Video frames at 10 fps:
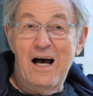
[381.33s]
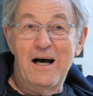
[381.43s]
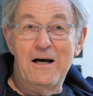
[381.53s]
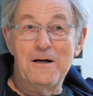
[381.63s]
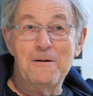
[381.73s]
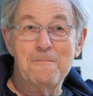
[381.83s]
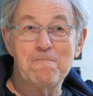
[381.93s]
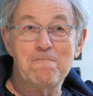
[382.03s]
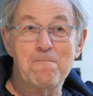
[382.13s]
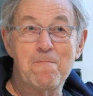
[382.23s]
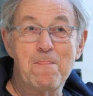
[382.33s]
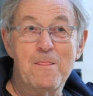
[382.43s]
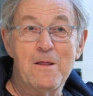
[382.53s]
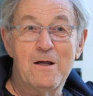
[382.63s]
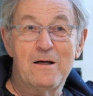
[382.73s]

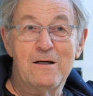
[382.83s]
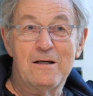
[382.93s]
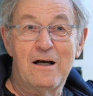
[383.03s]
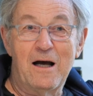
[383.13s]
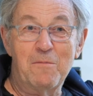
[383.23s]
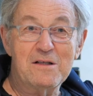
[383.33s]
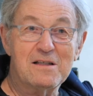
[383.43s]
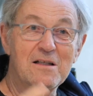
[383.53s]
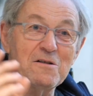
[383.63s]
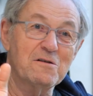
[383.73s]
I must tell you,